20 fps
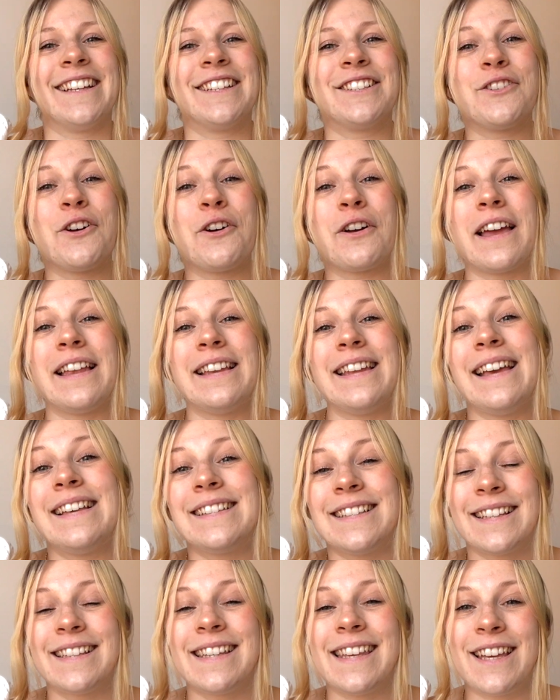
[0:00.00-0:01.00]
So again, it
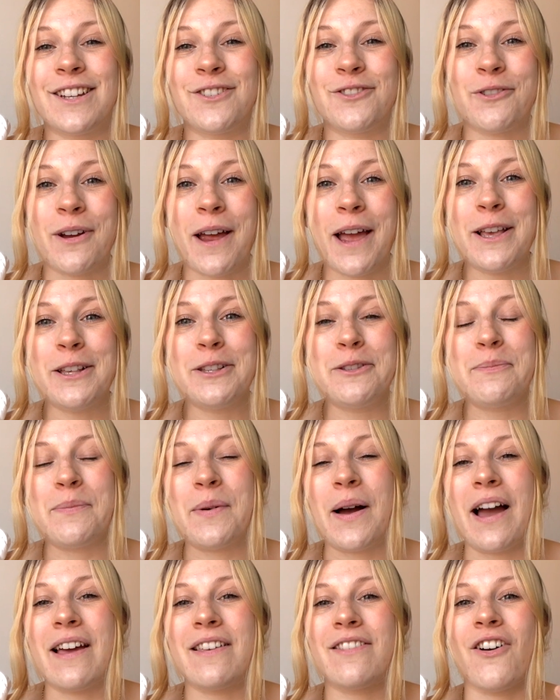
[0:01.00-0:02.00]
is a tiered dress,
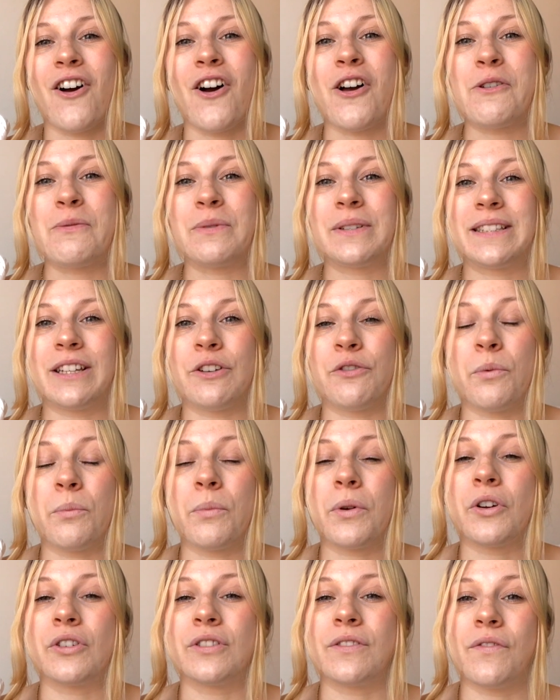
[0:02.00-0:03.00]
but I thought it was different
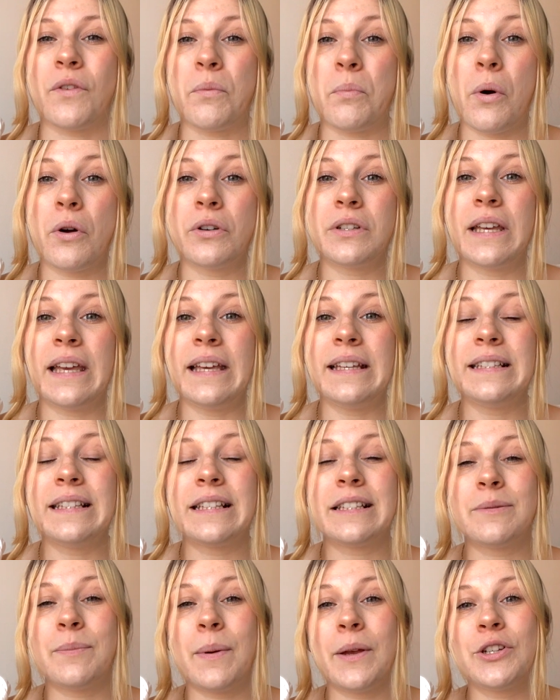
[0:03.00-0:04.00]
because of the bodice,
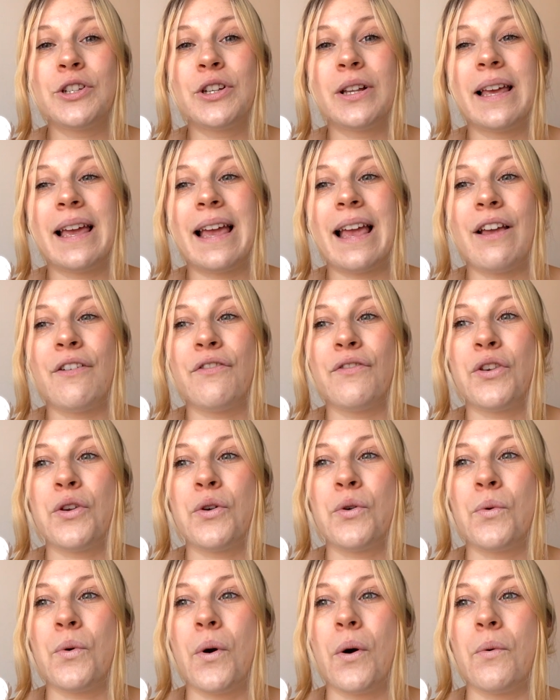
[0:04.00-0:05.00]
especially if
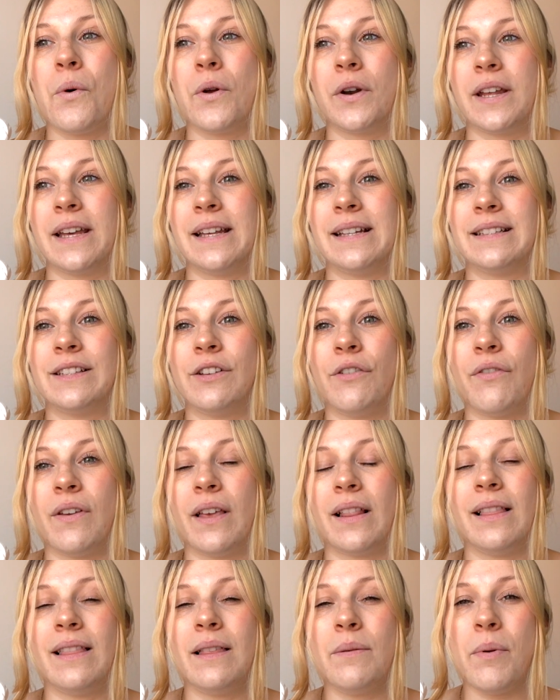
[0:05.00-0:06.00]
you are wanting to
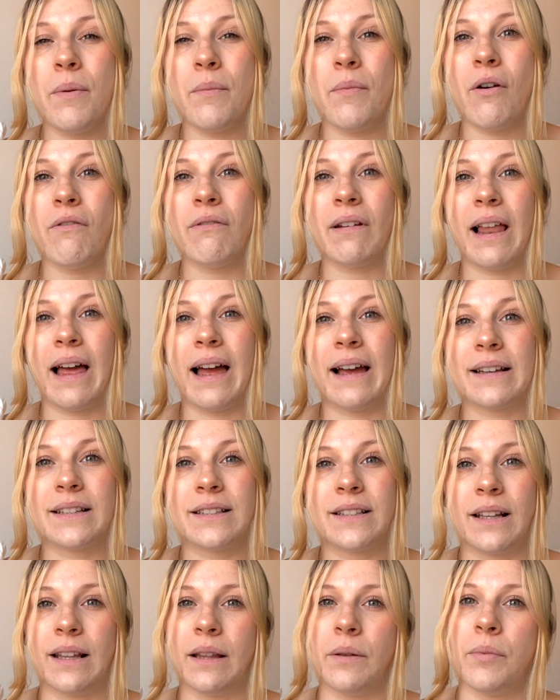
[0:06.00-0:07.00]
feel a little bit more
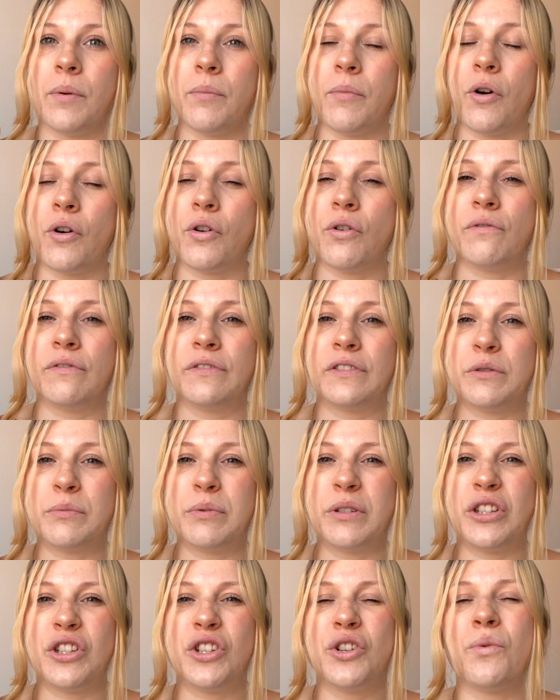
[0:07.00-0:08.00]
relaxed, a little bit more
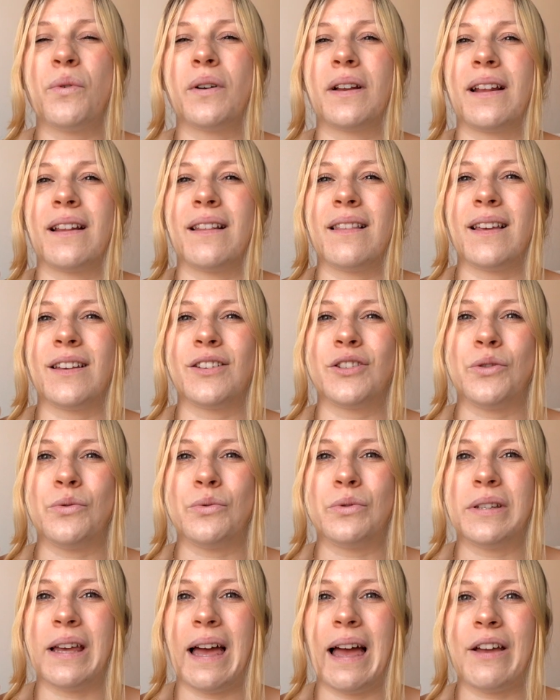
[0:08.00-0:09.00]
comfortable. You don't want anything too
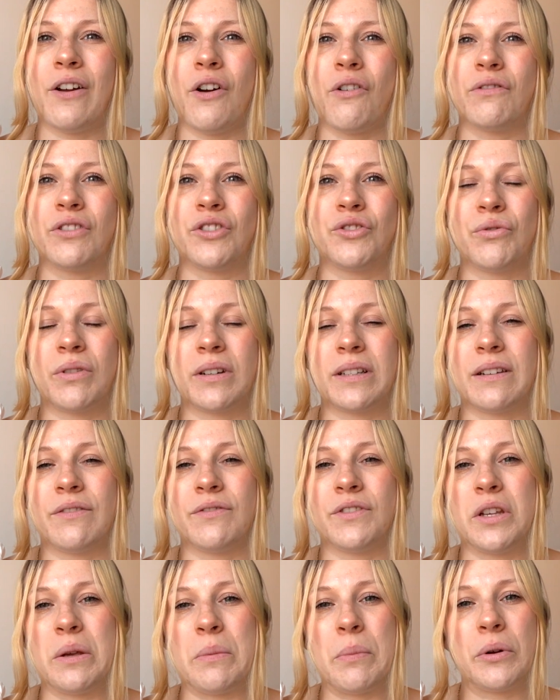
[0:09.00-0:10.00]
tight or restrictive
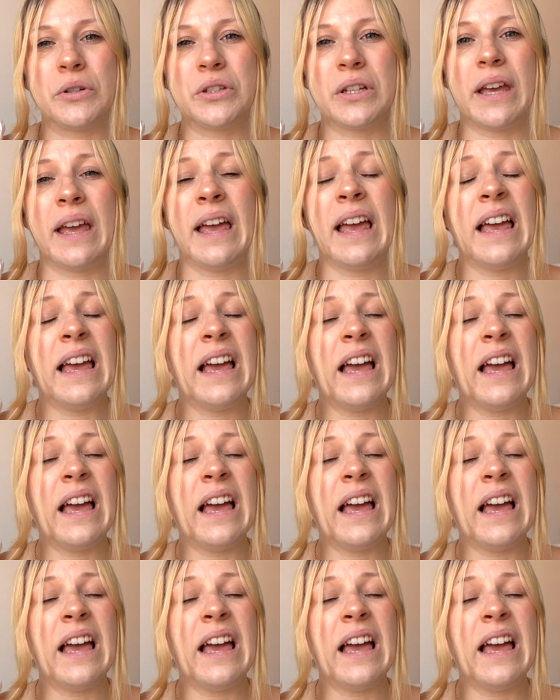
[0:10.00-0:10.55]
to your body.